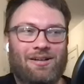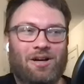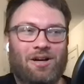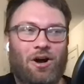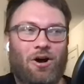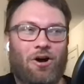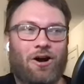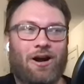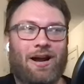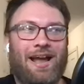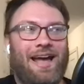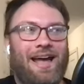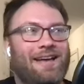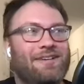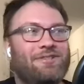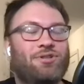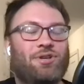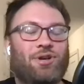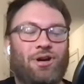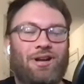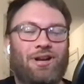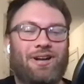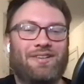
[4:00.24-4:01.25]
are as
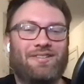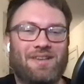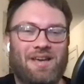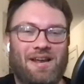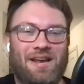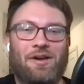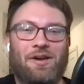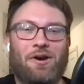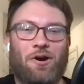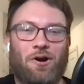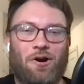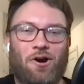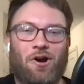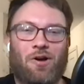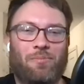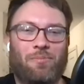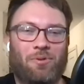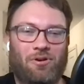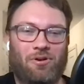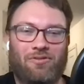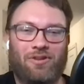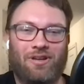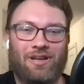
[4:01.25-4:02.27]
good as any horror
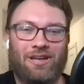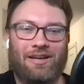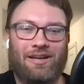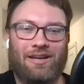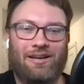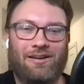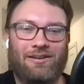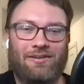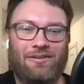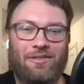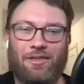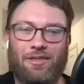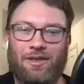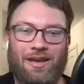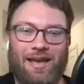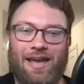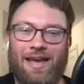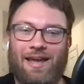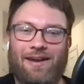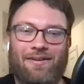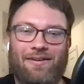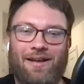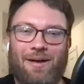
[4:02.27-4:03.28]
movie thing.
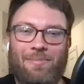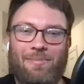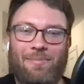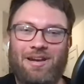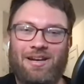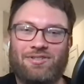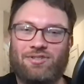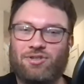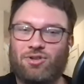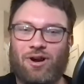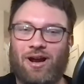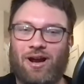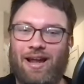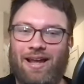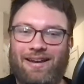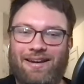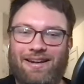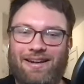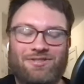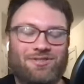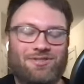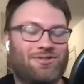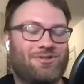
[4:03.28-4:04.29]
I mean, it's great.
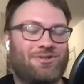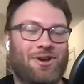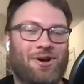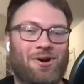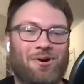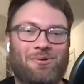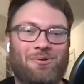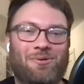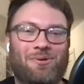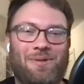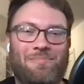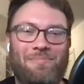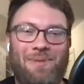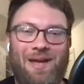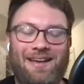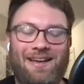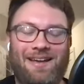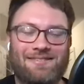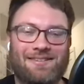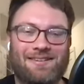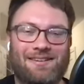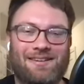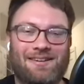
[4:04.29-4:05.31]
It's so
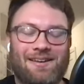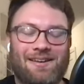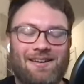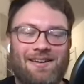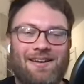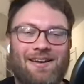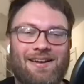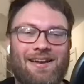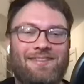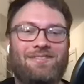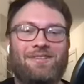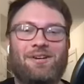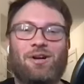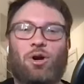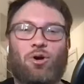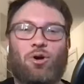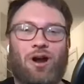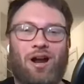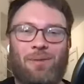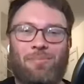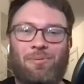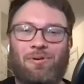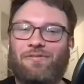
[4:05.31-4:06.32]
amazing. It's an
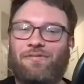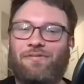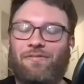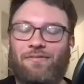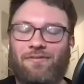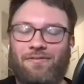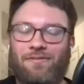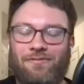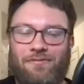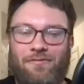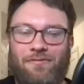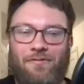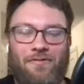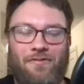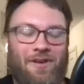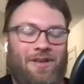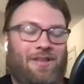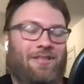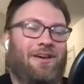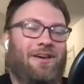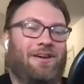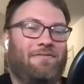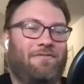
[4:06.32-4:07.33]
incredible
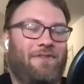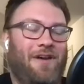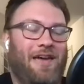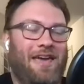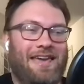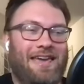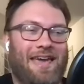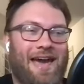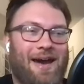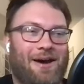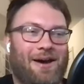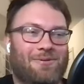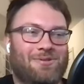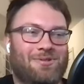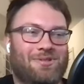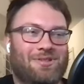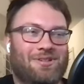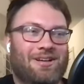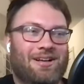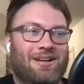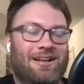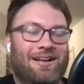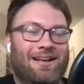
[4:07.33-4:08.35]
like fake out.
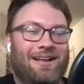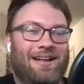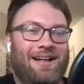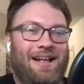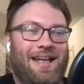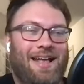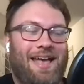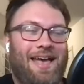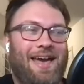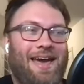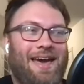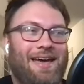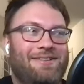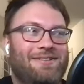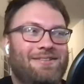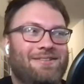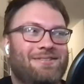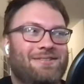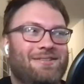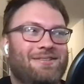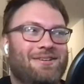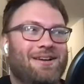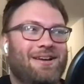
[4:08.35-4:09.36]

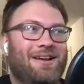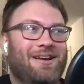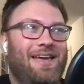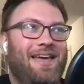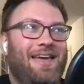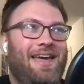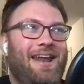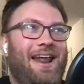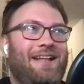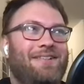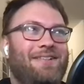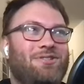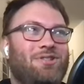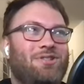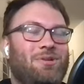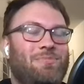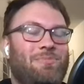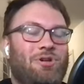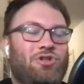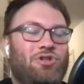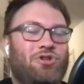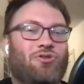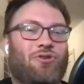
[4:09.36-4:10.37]
And it adds so
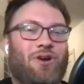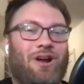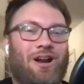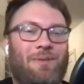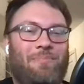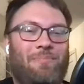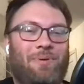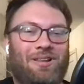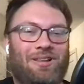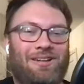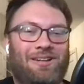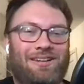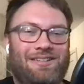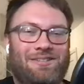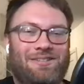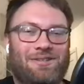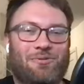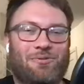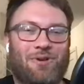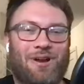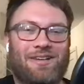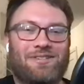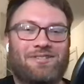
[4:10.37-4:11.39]
much credibility to
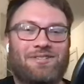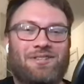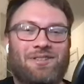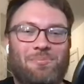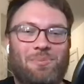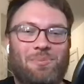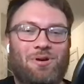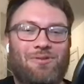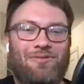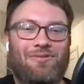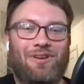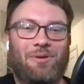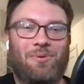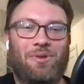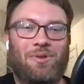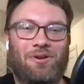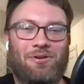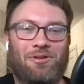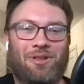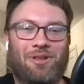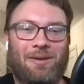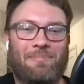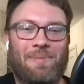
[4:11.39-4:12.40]
the rest of the movie when
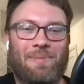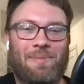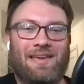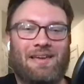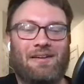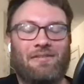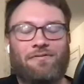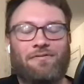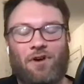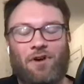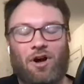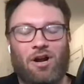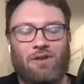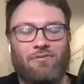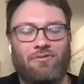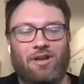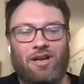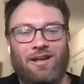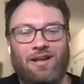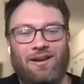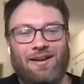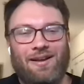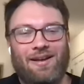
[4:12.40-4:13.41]
they're like making fun of
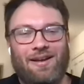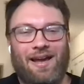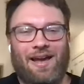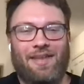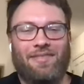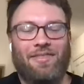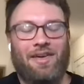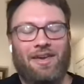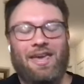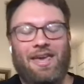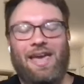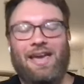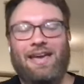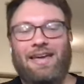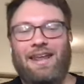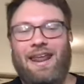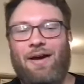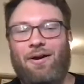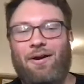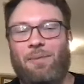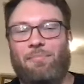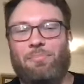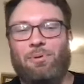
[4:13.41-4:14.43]
it and like hanging
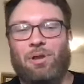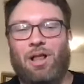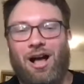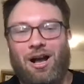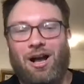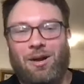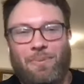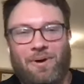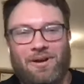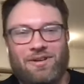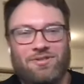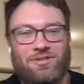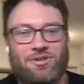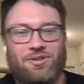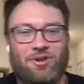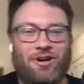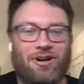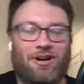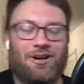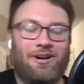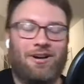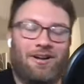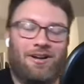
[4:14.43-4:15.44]
out in a
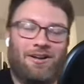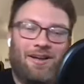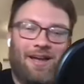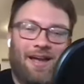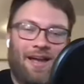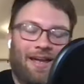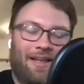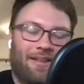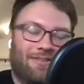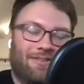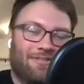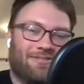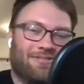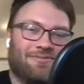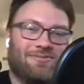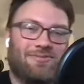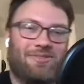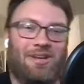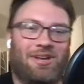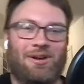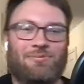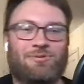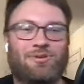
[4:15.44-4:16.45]
Blockbuster and,
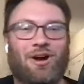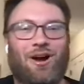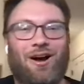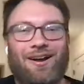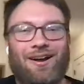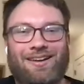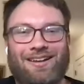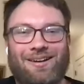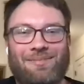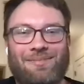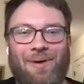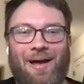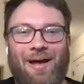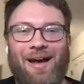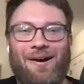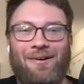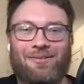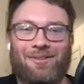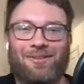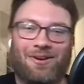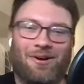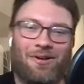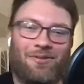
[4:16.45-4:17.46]
you know, talking
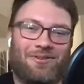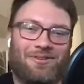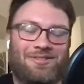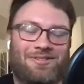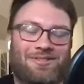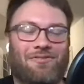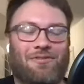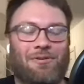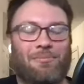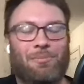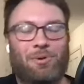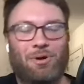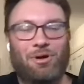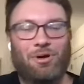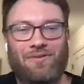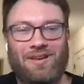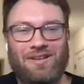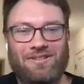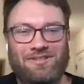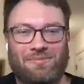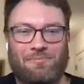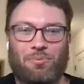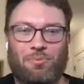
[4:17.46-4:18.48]
about like all these different
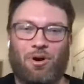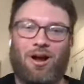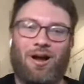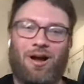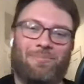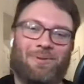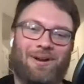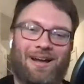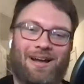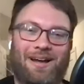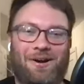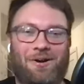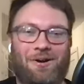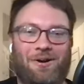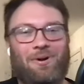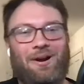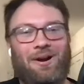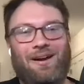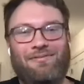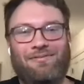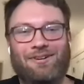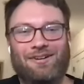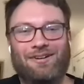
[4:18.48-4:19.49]
movies and prom night or
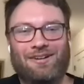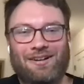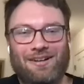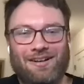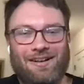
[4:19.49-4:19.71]
whatever.